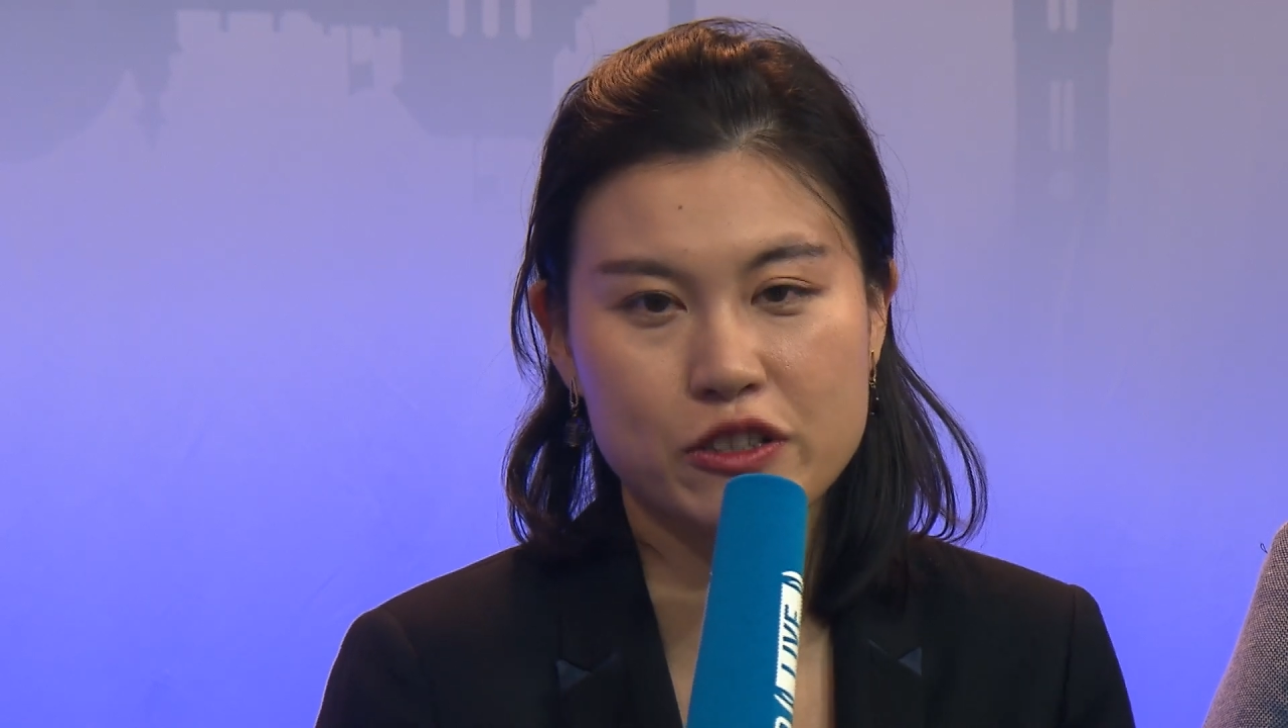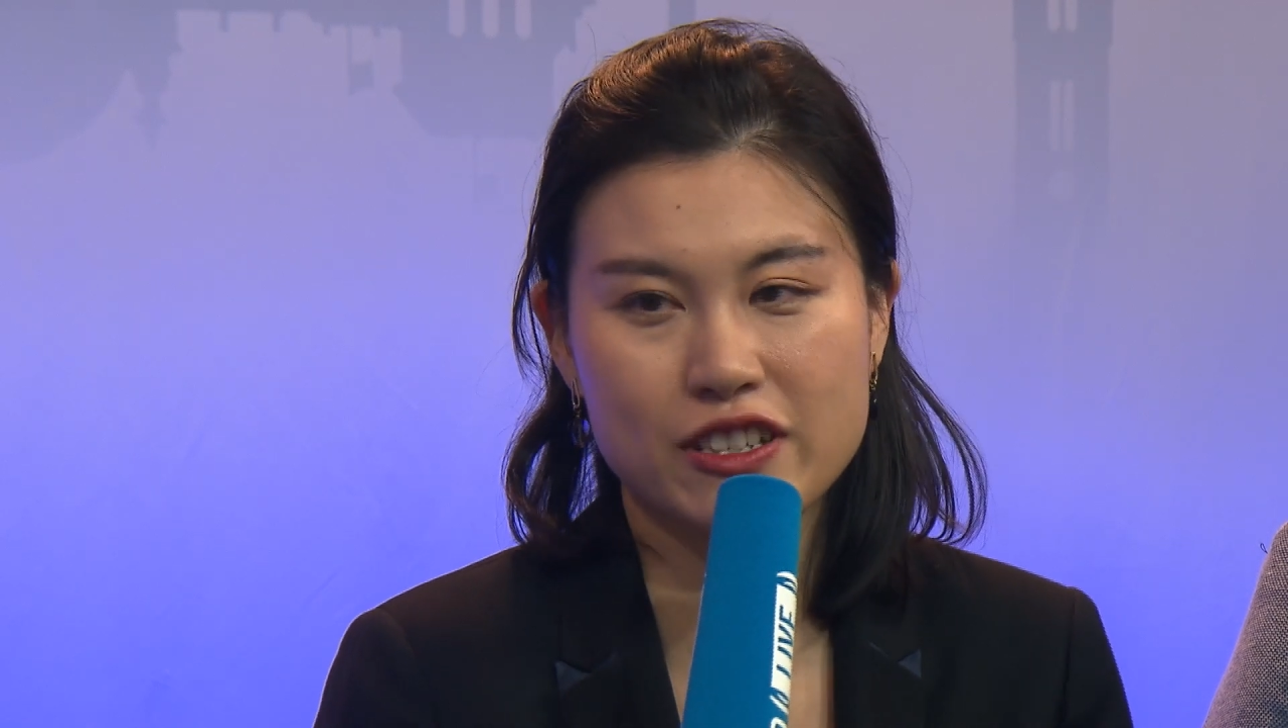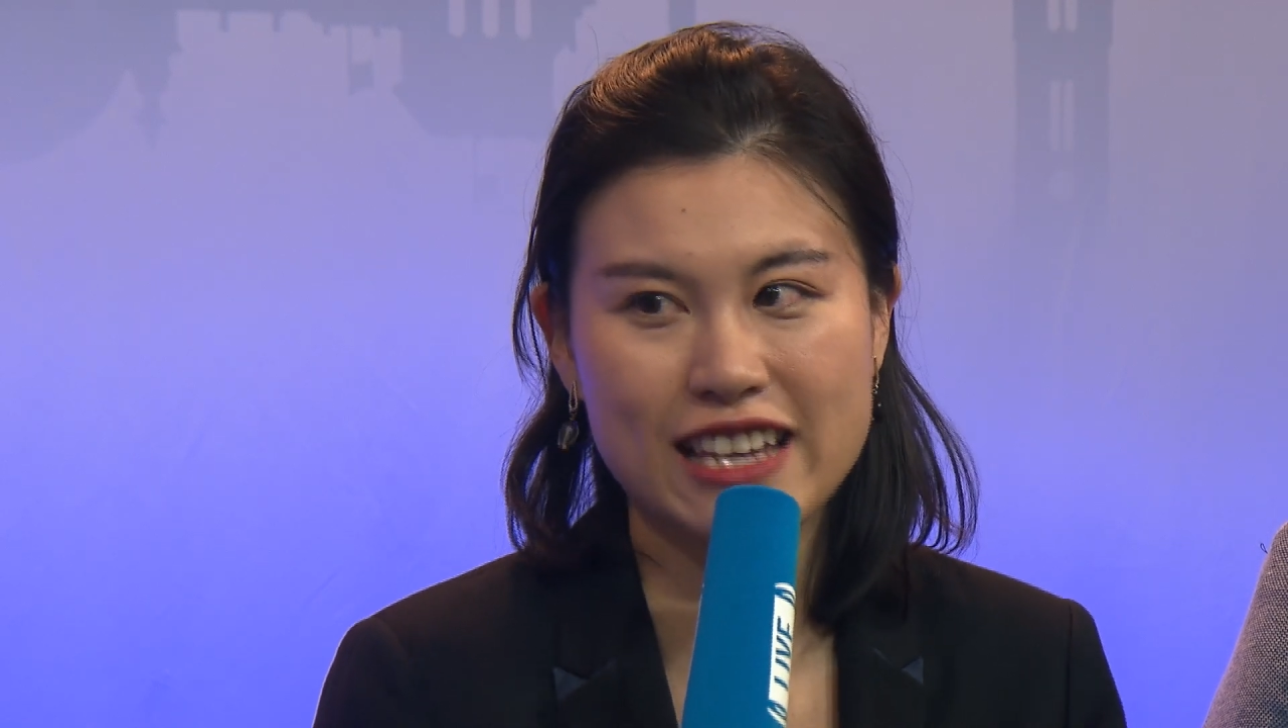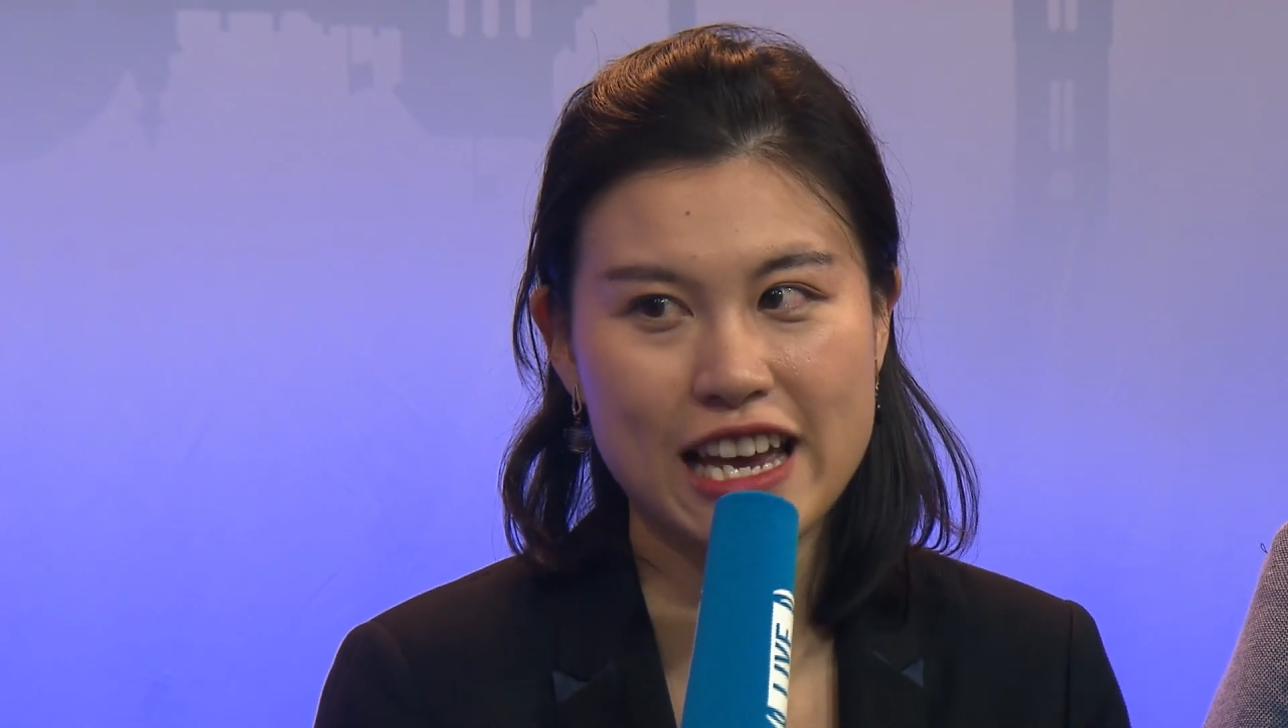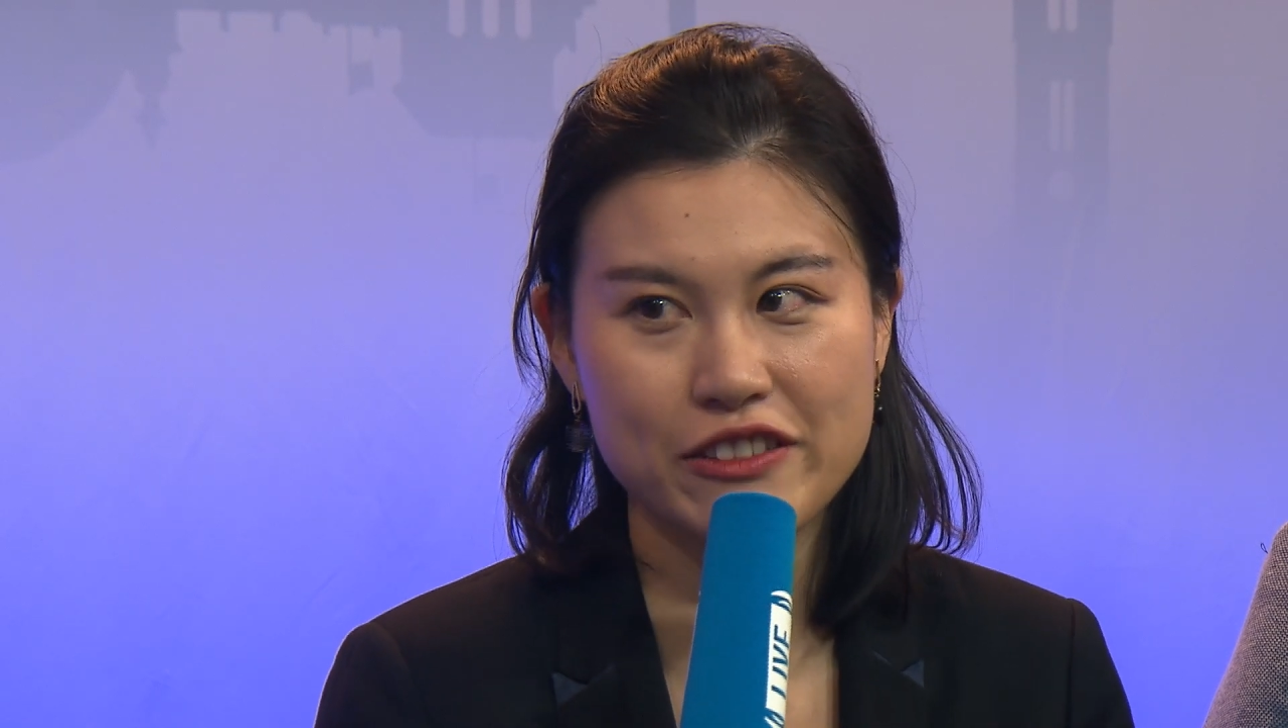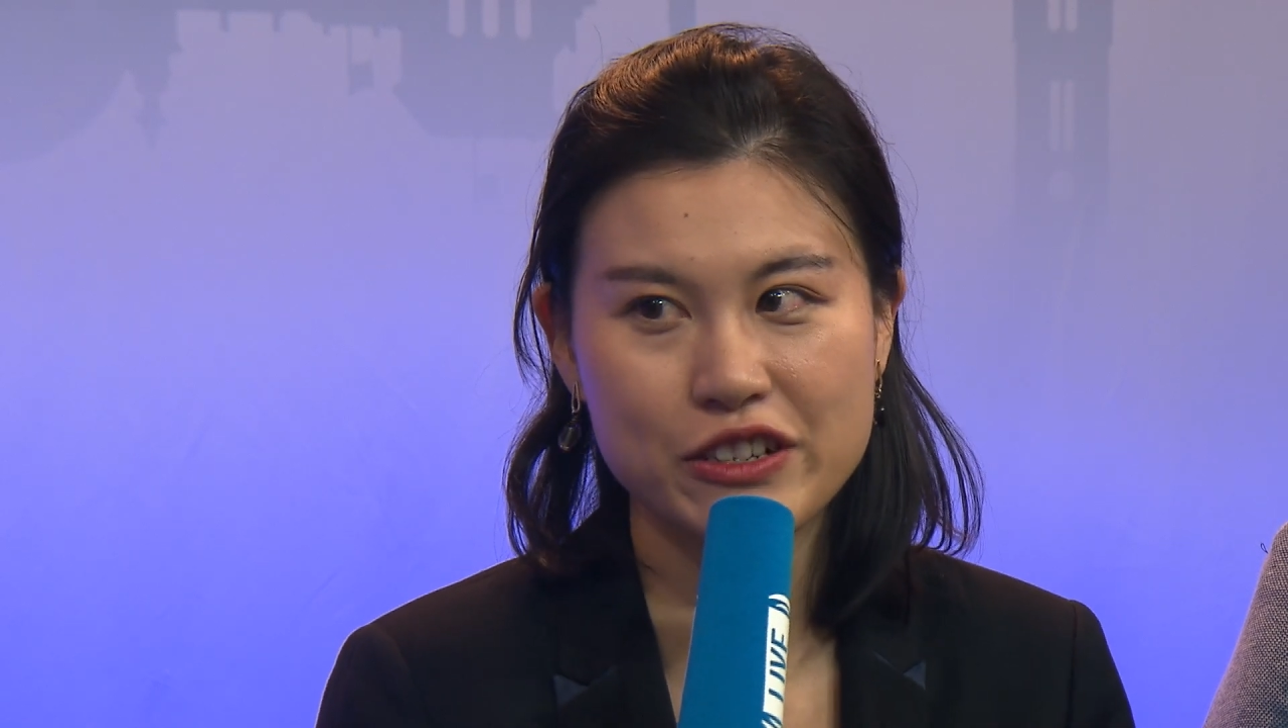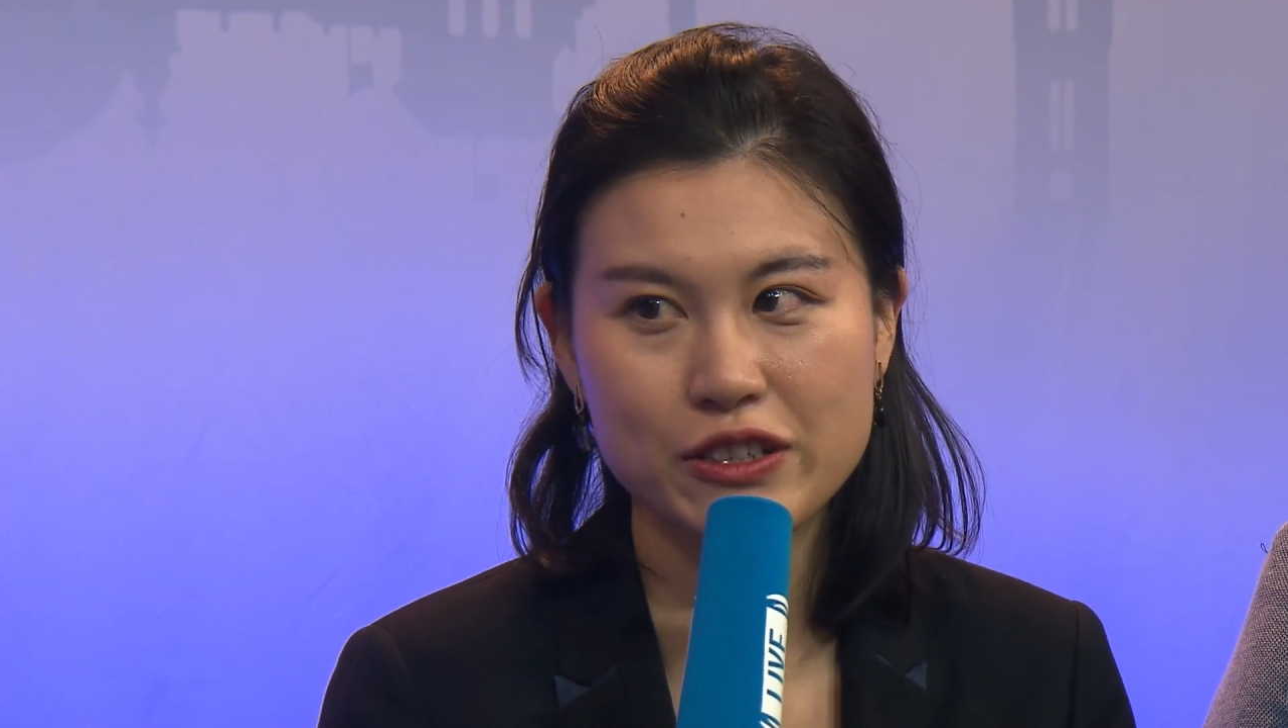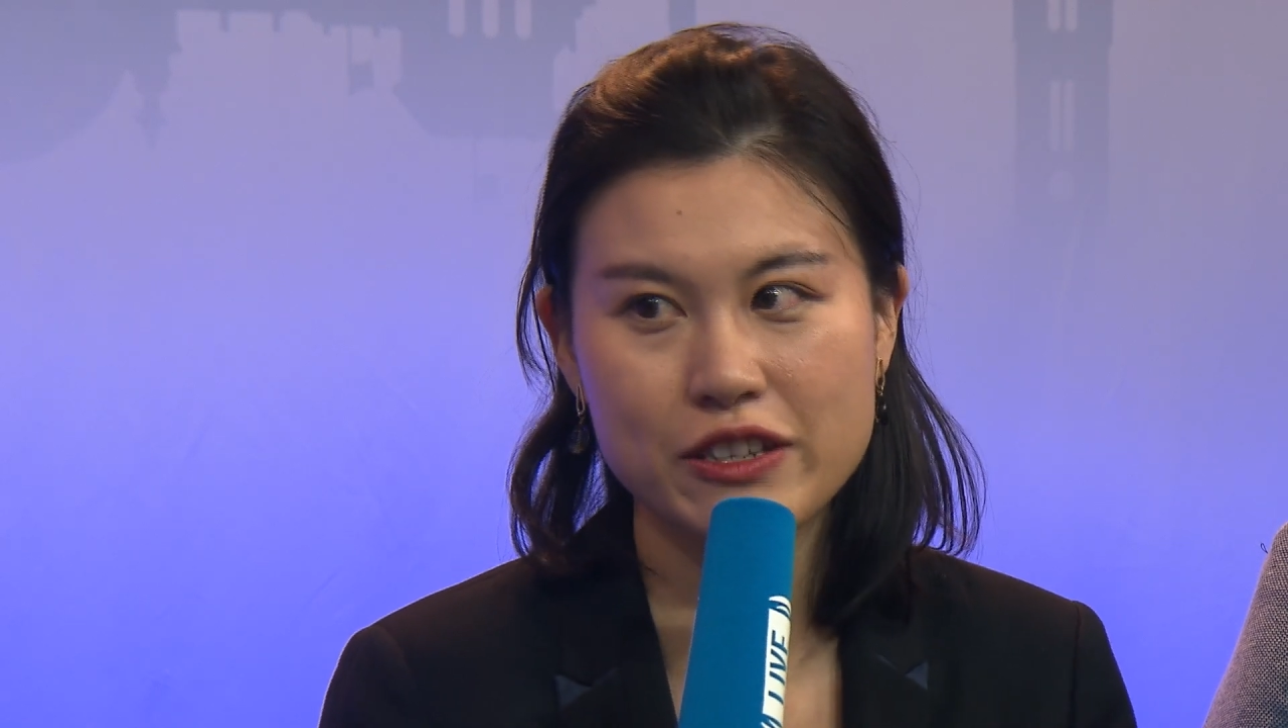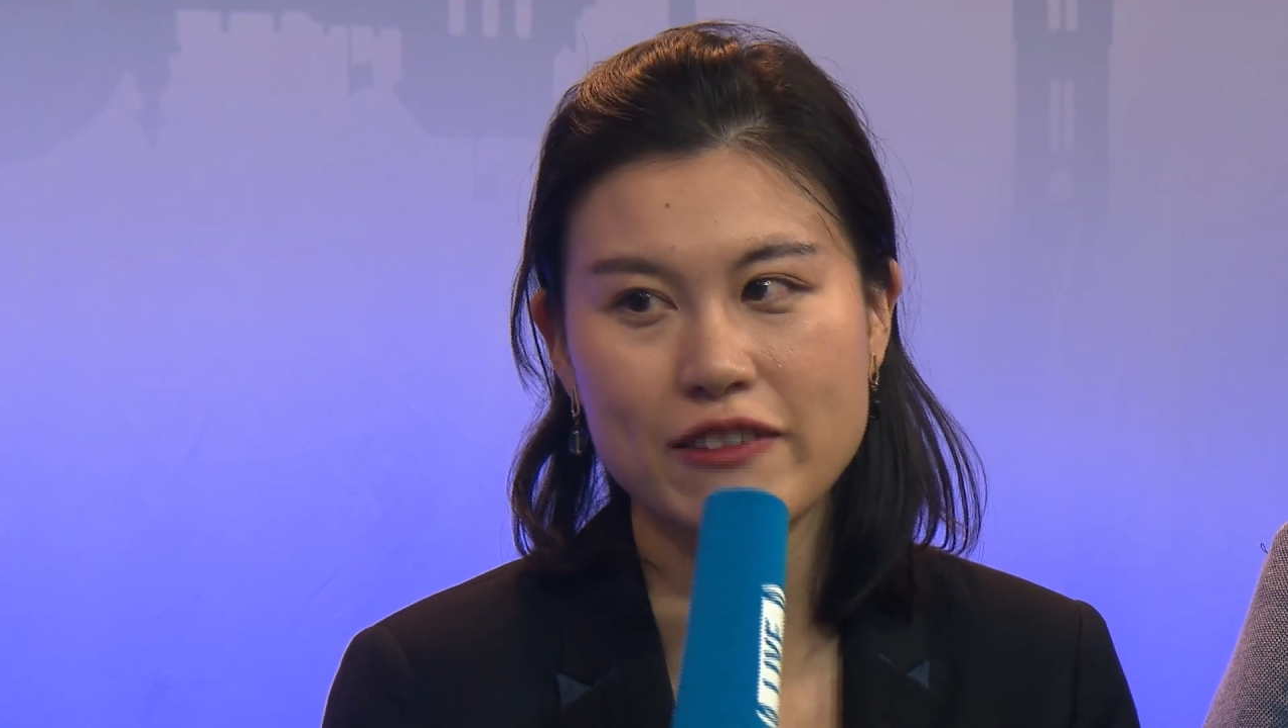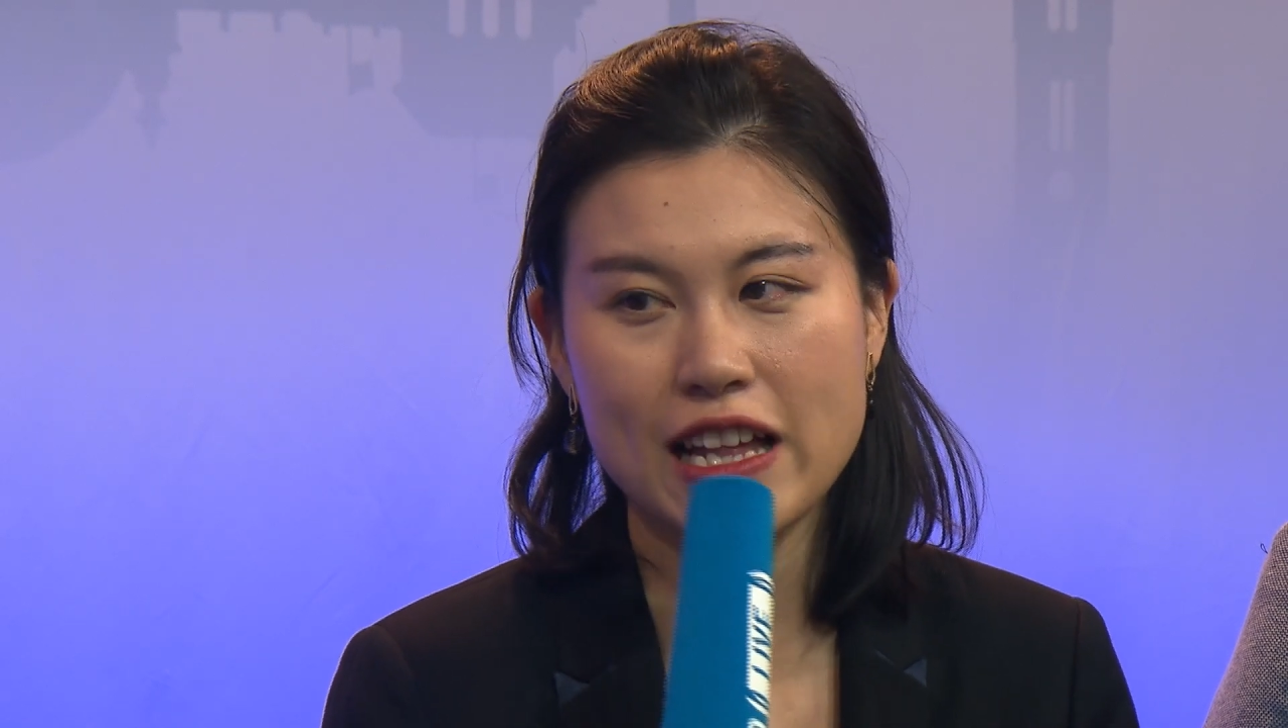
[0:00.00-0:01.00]
together to
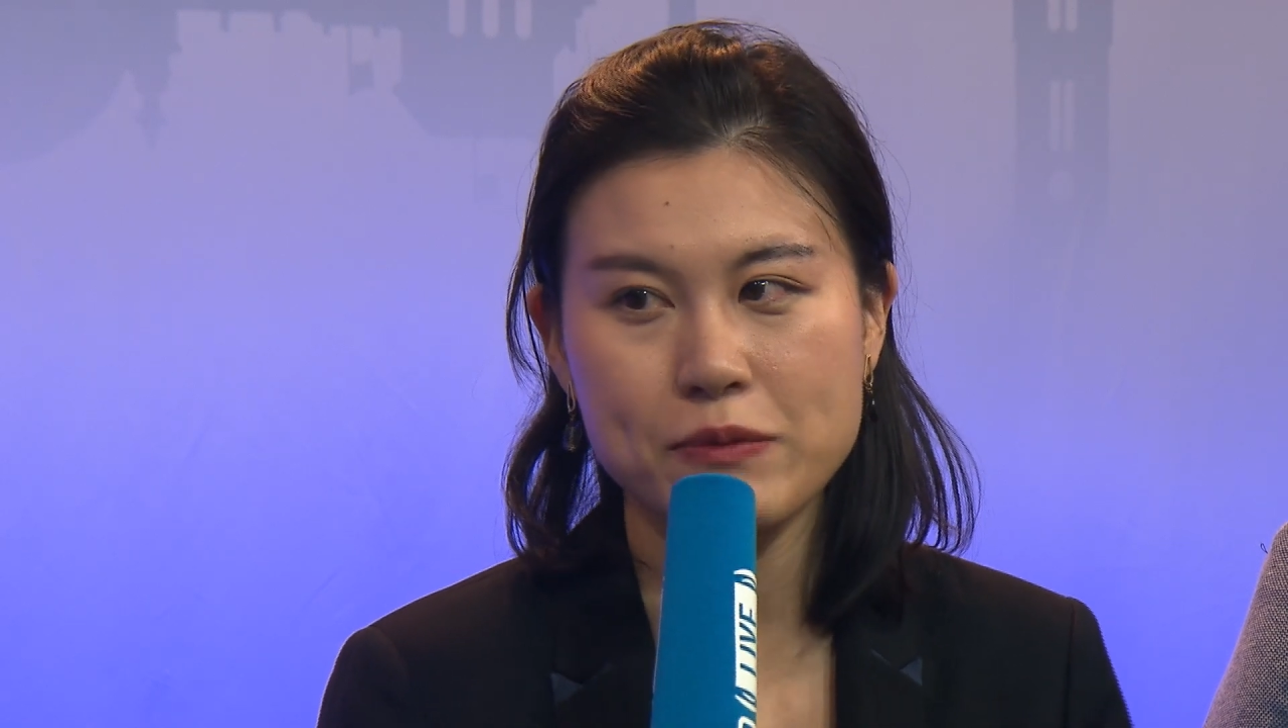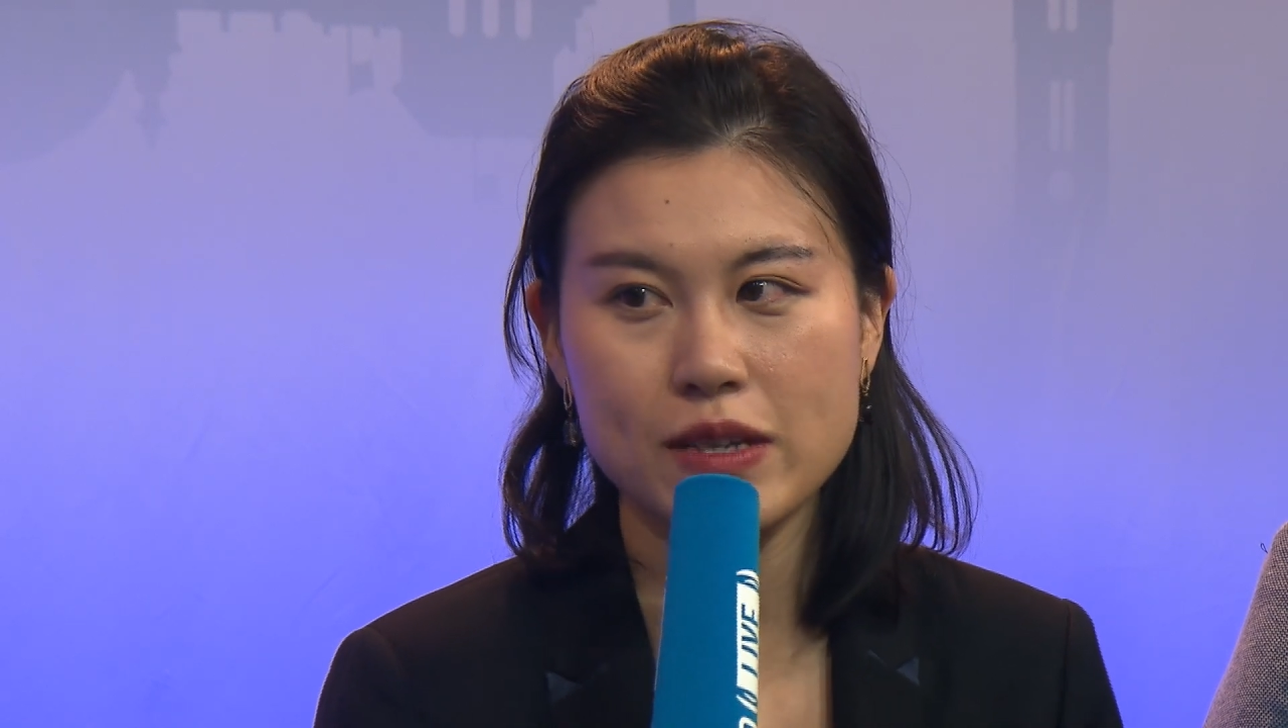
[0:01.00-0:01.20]
develop